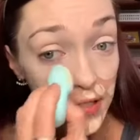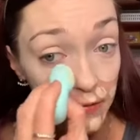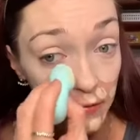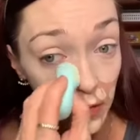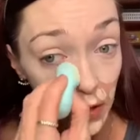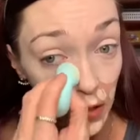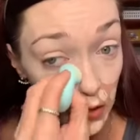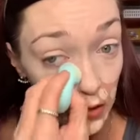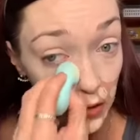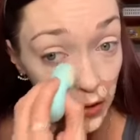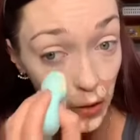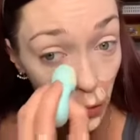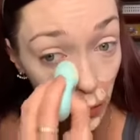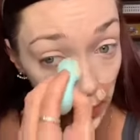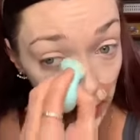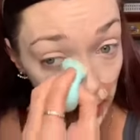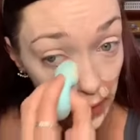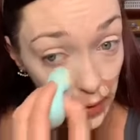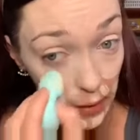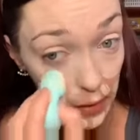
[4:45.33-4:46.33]
very
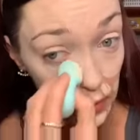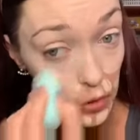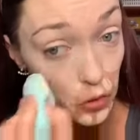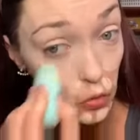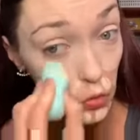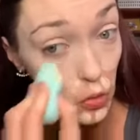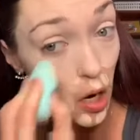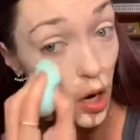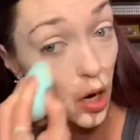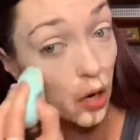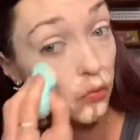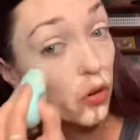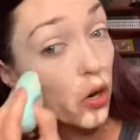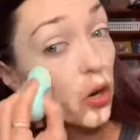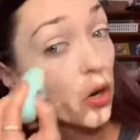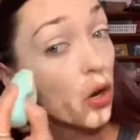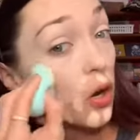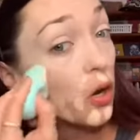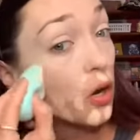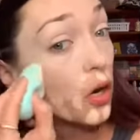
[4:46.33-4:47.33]
quick. Do not run
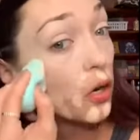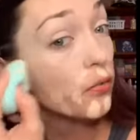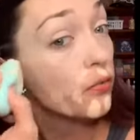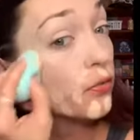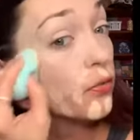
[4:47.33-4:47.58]
off